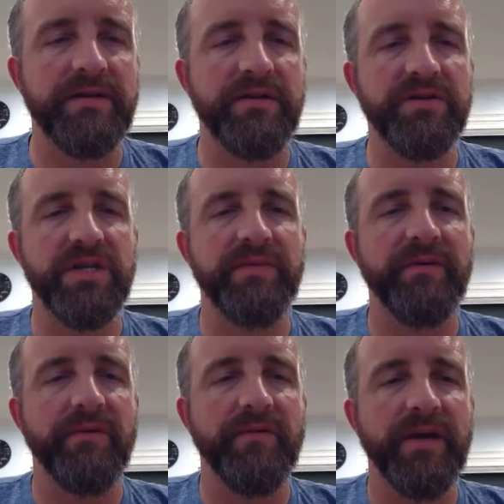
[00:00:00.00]
here is going to be
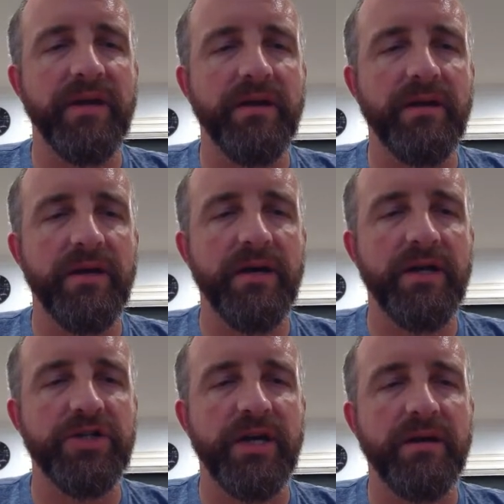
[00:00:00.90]
where we
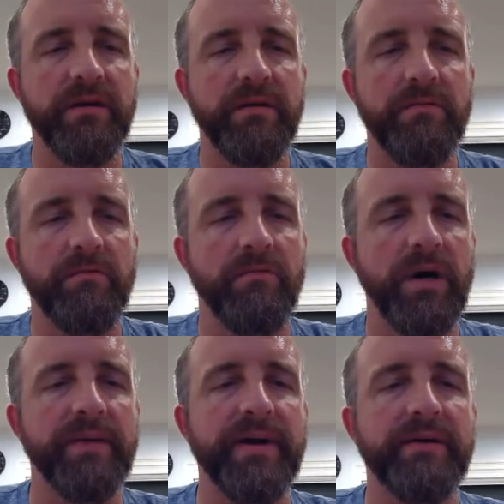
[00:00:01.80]
check
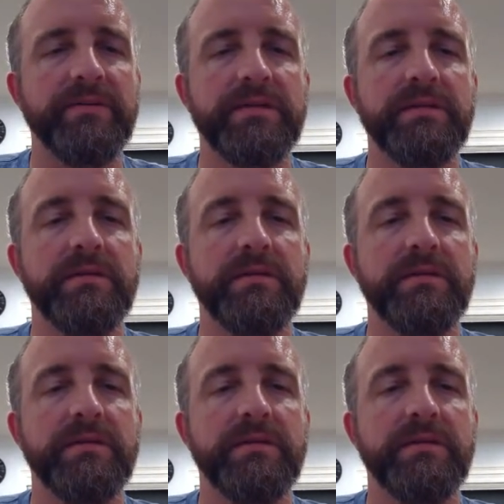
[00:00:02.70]
y bounds,